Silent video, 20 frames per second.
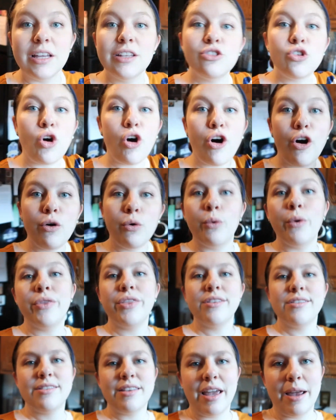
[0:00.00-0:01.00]
It's all on
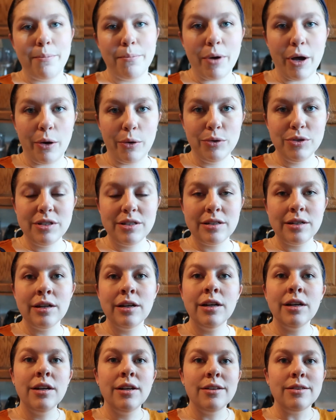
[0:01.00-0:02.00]
the same post,
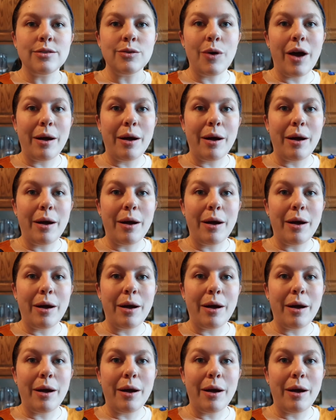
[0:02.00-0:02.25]
so